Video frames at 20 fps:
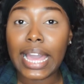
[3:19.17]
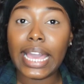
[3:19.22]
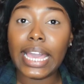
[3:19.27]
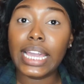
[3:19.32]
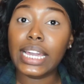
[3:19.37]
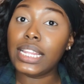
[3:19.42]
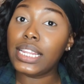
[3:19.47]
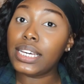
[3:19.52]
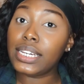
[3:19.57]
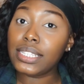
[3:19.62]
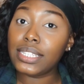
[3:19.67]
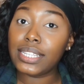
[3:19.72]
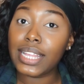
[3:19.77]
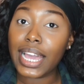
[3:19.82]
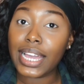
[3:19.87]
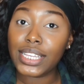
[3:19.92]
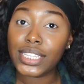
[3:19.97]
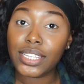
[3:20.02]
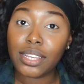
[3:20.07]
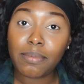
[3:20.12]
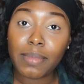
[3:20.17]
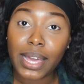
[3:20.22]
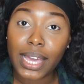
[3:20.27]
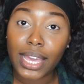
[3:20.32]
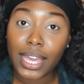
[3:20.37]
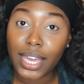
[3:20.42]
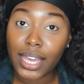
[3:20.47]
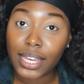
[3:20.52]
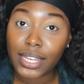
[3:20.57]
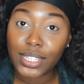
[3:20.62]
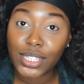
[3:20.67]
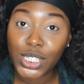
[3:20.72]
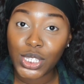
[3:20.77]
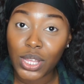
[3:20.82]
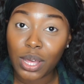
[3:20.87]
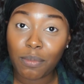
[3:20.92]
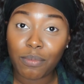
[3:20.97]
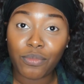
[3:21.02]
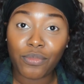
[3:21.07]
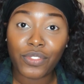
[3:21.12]
It looked nice on my hand, so
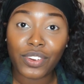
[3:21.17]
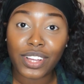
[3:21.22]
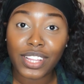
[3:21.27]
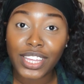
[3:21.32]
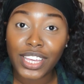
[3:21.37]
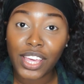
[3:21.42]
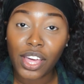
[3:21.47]
I'm really